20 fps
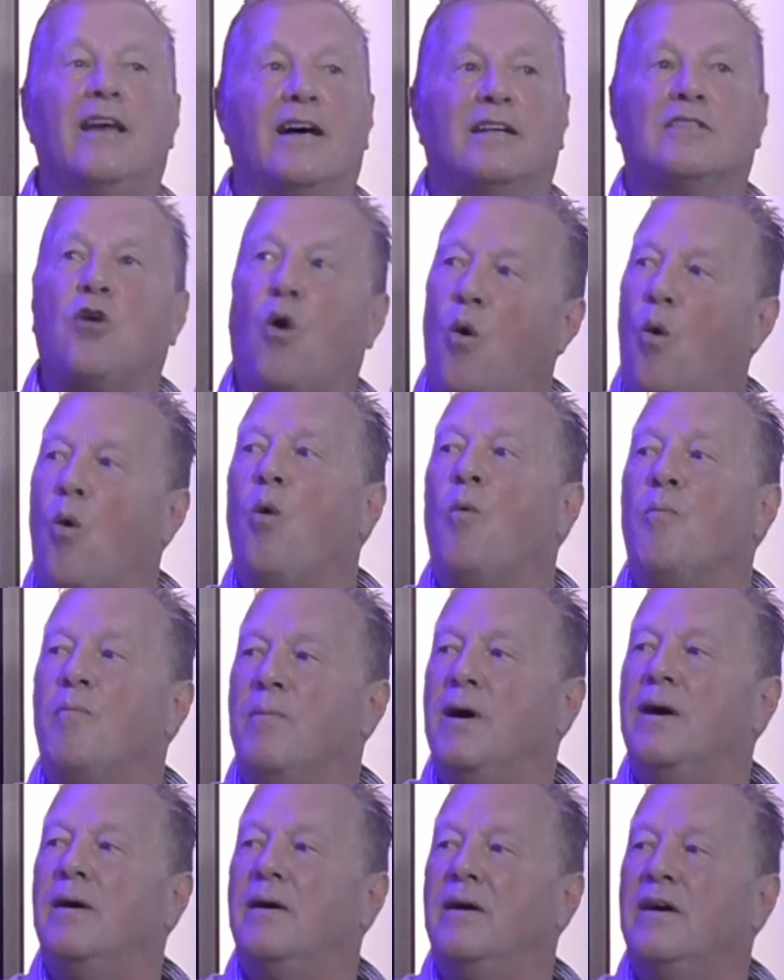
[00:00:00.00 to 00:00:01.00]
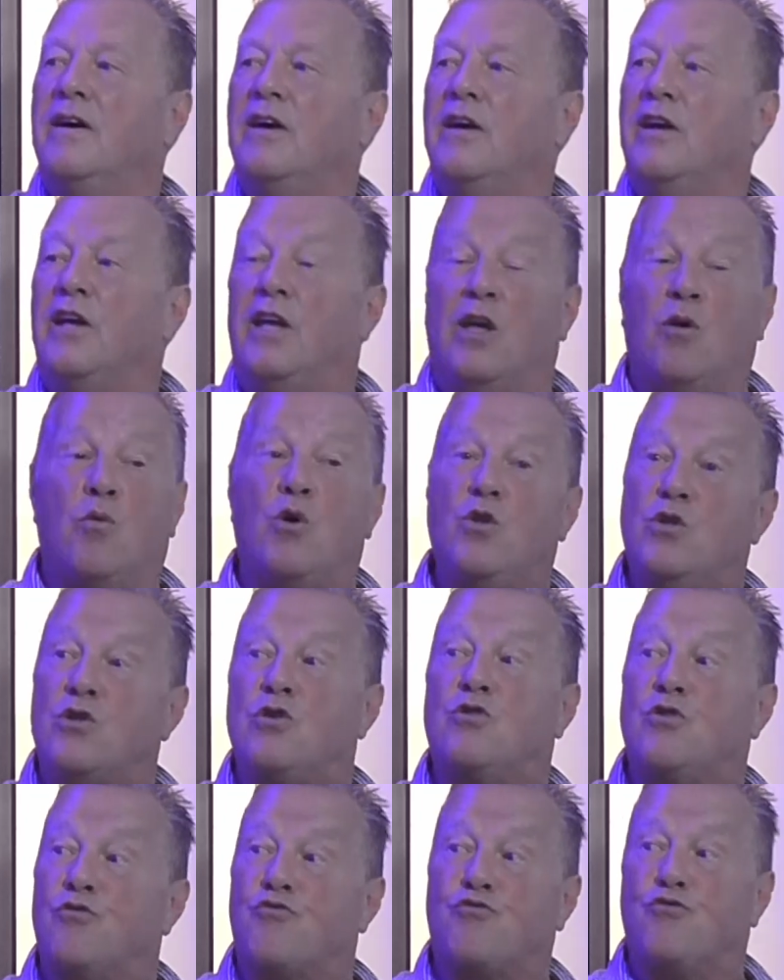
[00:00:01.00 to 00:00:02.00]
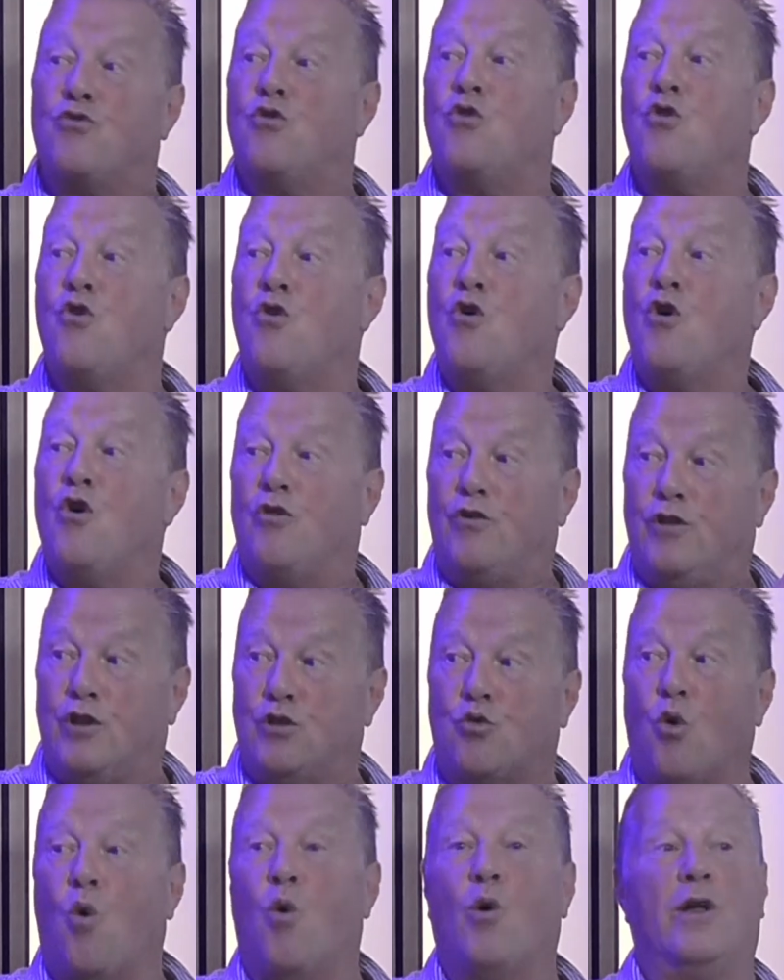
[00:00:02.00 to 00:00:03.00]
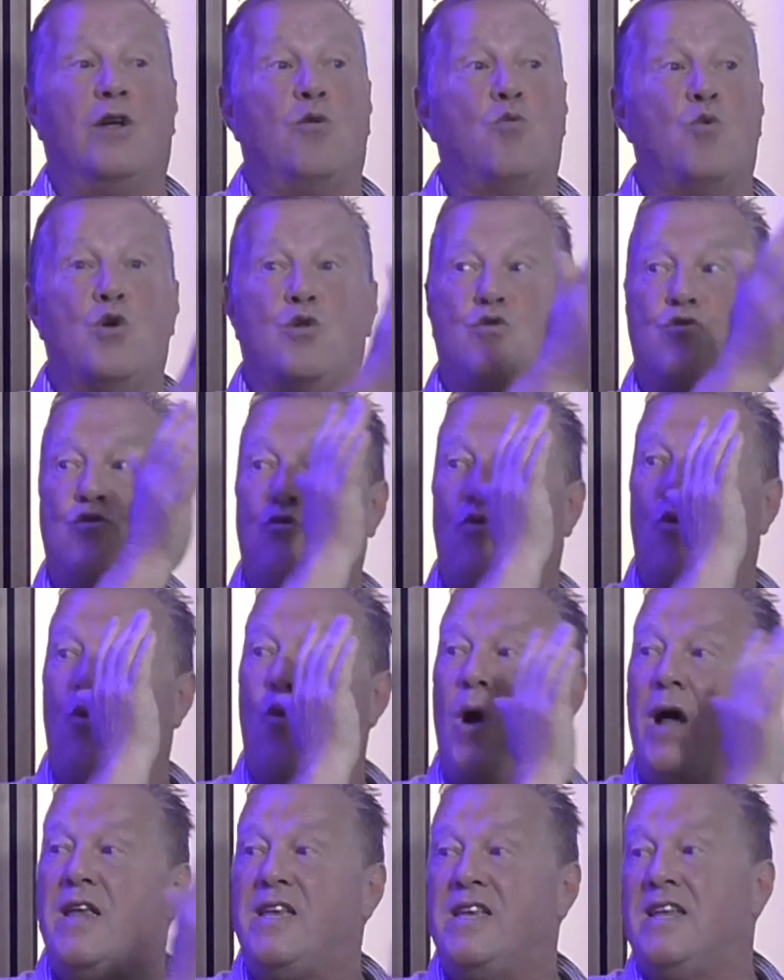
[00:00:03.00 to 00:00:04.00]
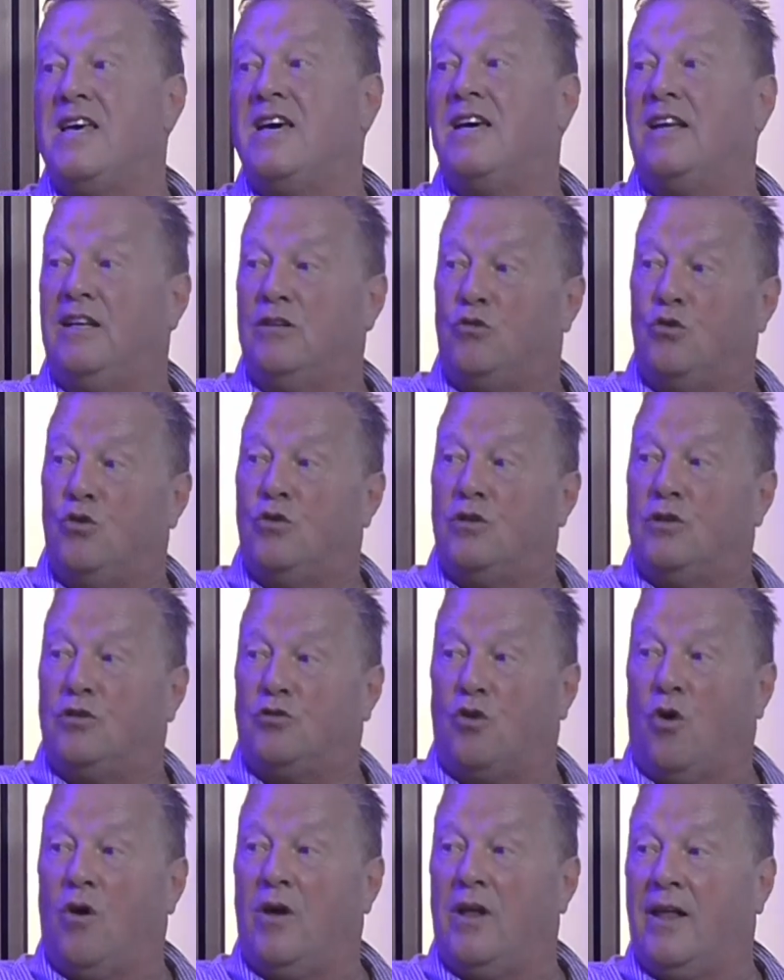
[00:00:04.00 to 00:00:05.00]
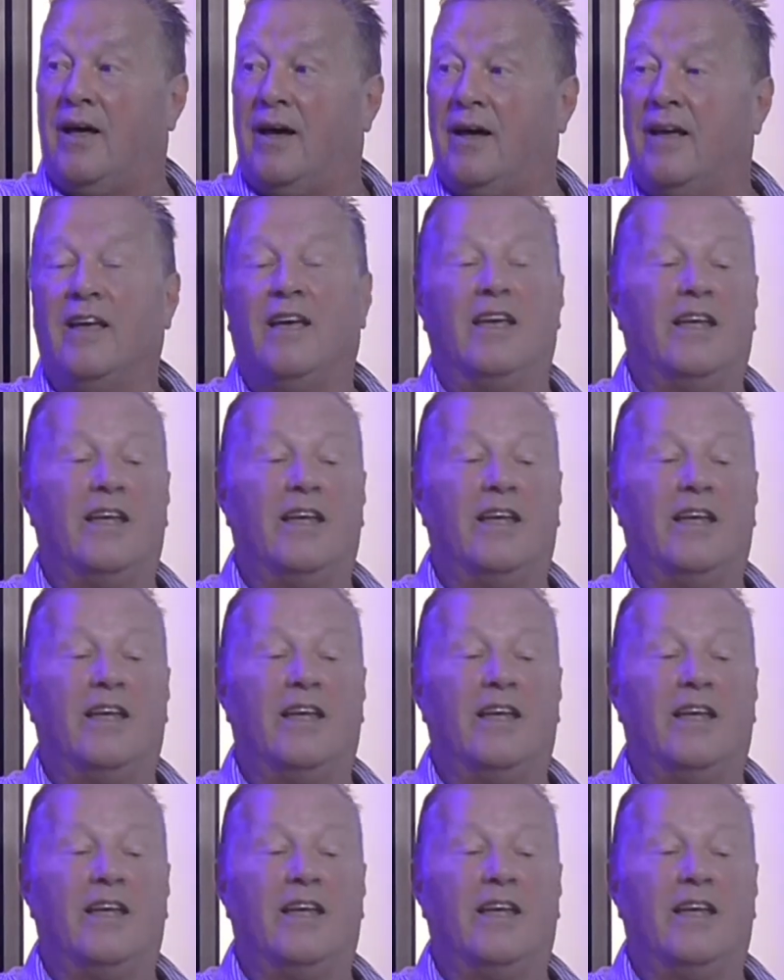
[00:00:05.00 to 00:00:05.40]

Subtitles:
this home. He wouldn't go through the door. He wouldn't go in there to do the toilet.